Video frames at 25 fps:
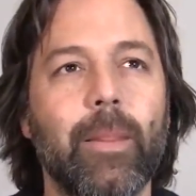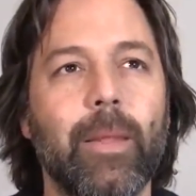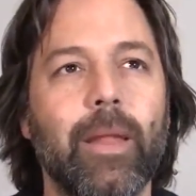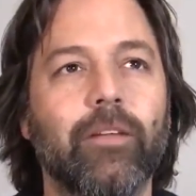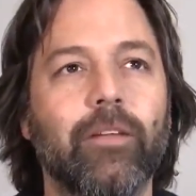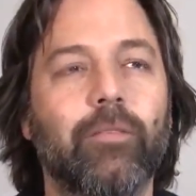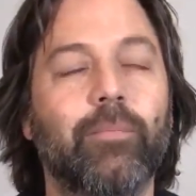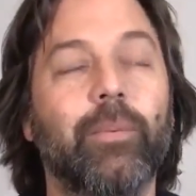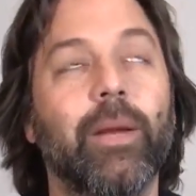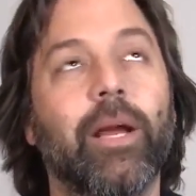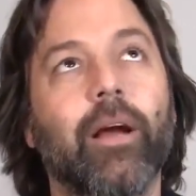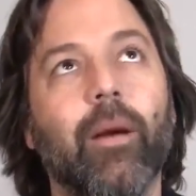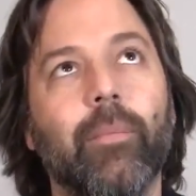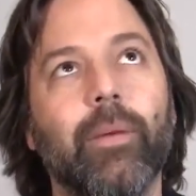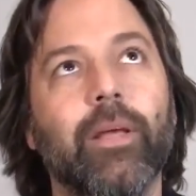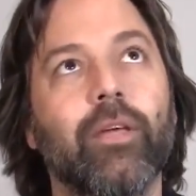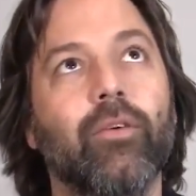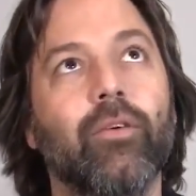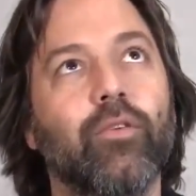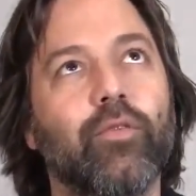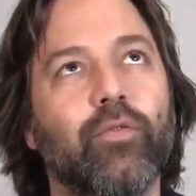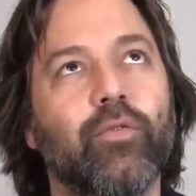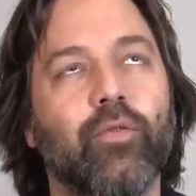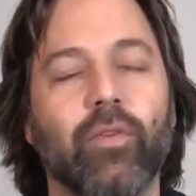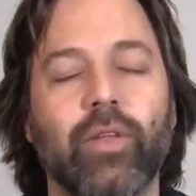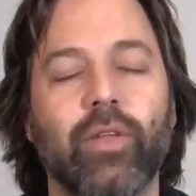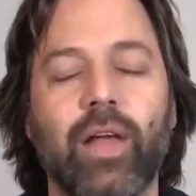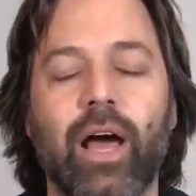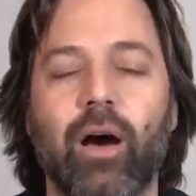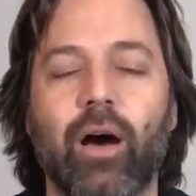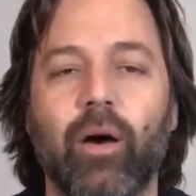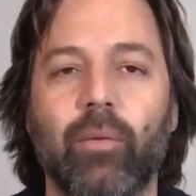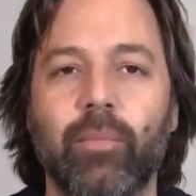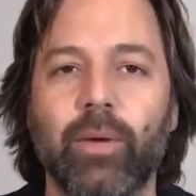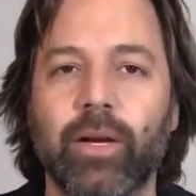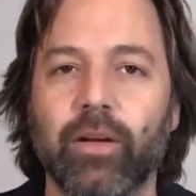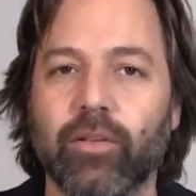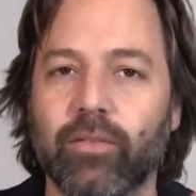it's becoming useful
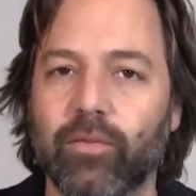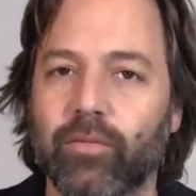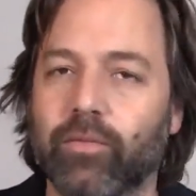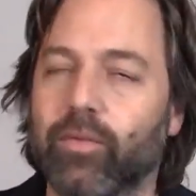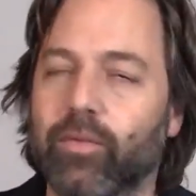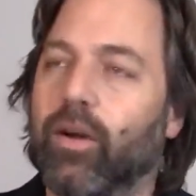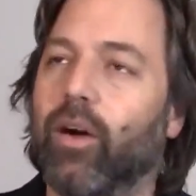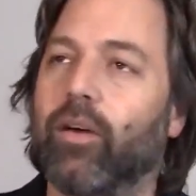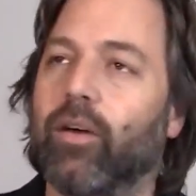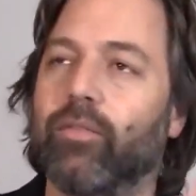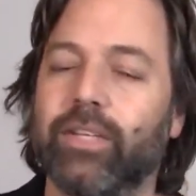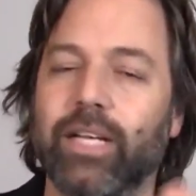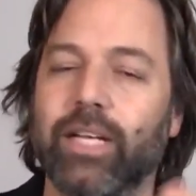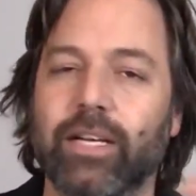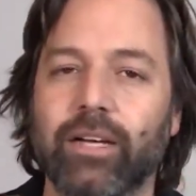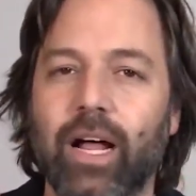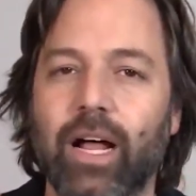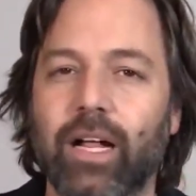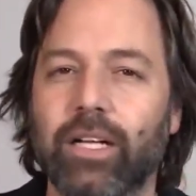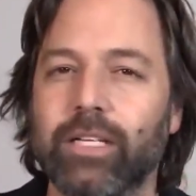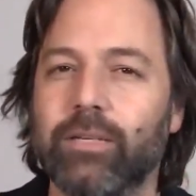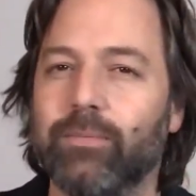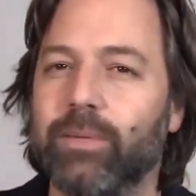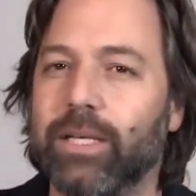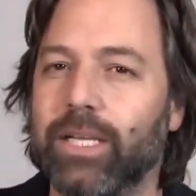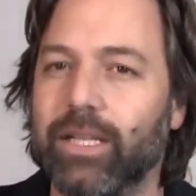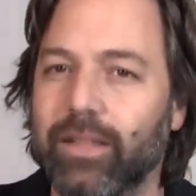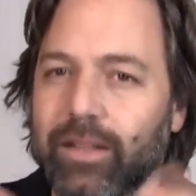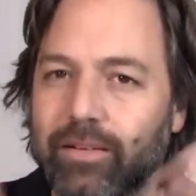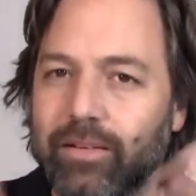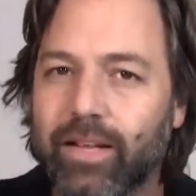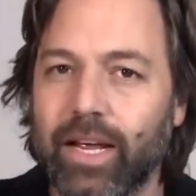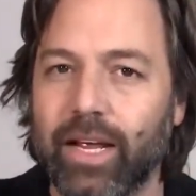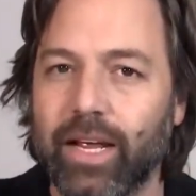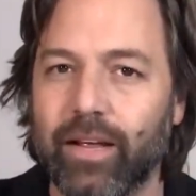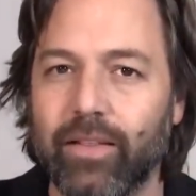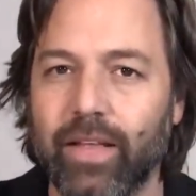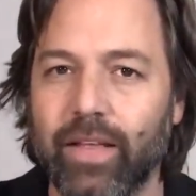now because of technology, but
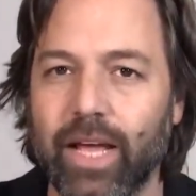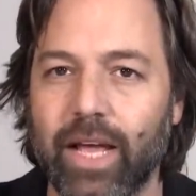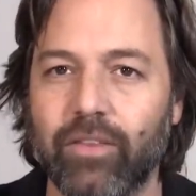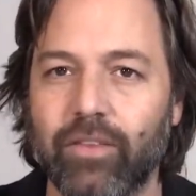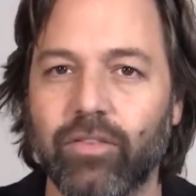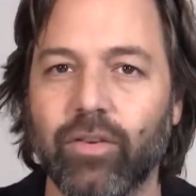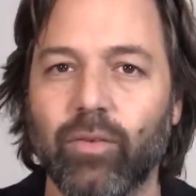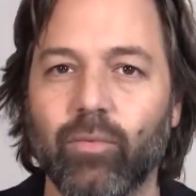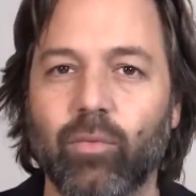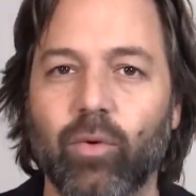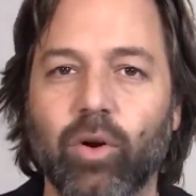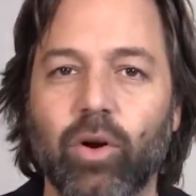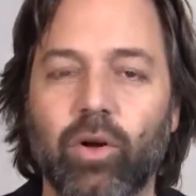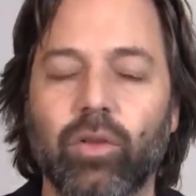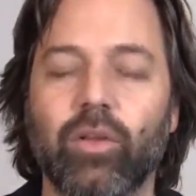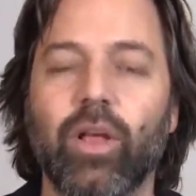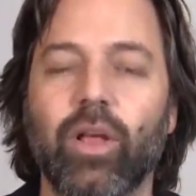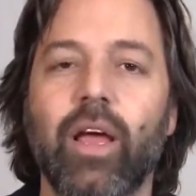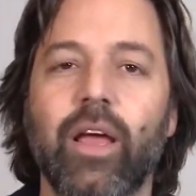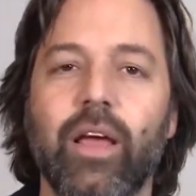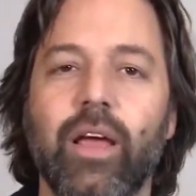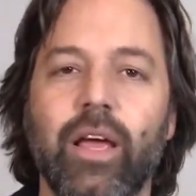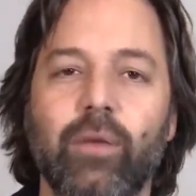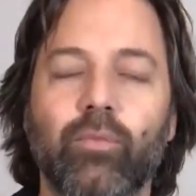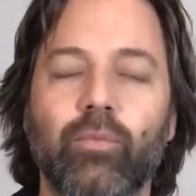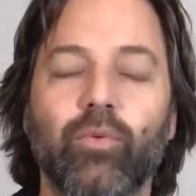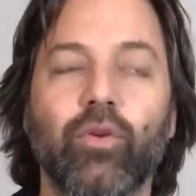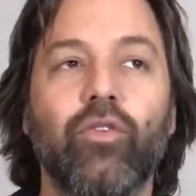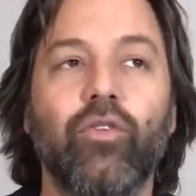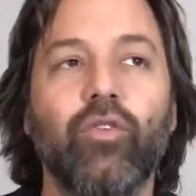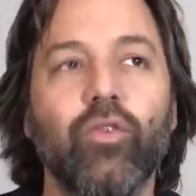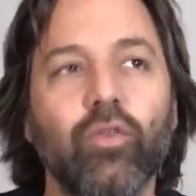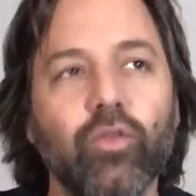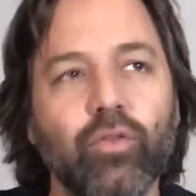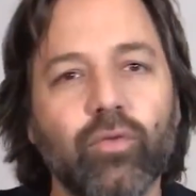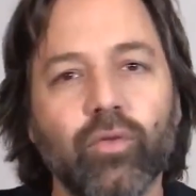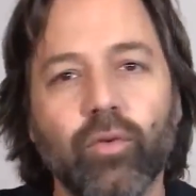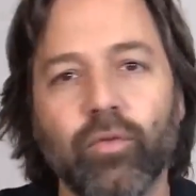let's say in the ancient world, it was
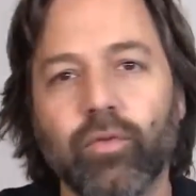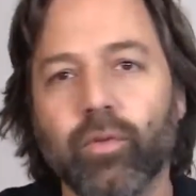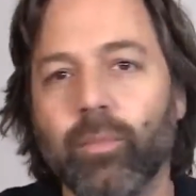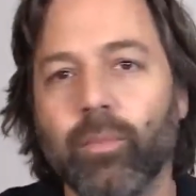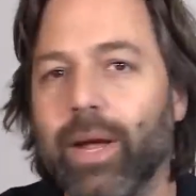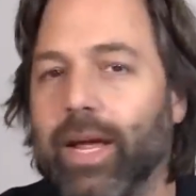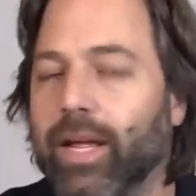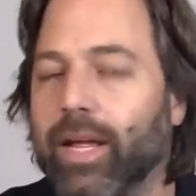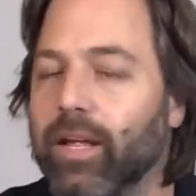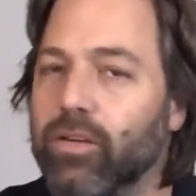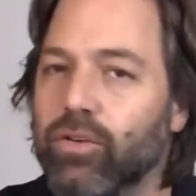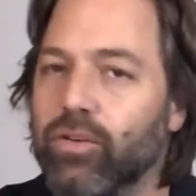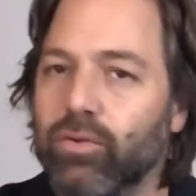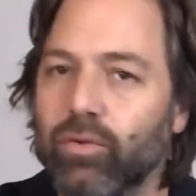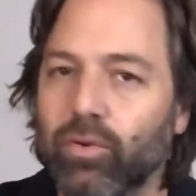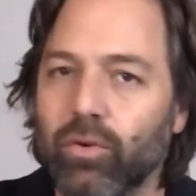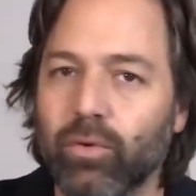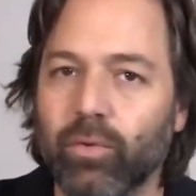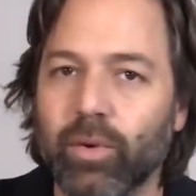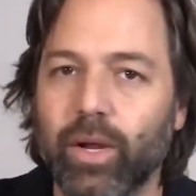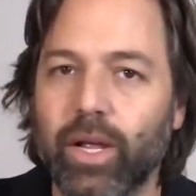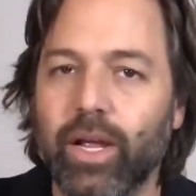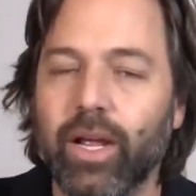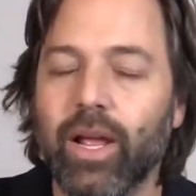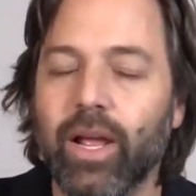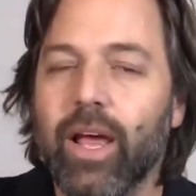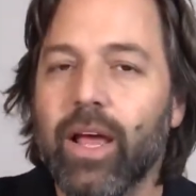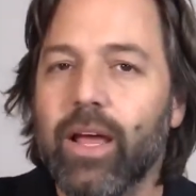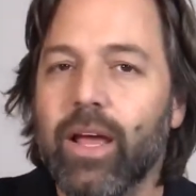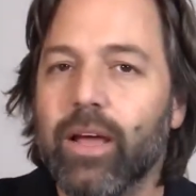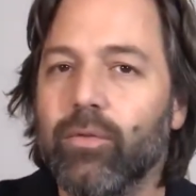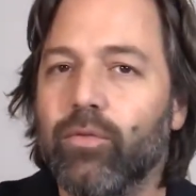useful for making jewelry.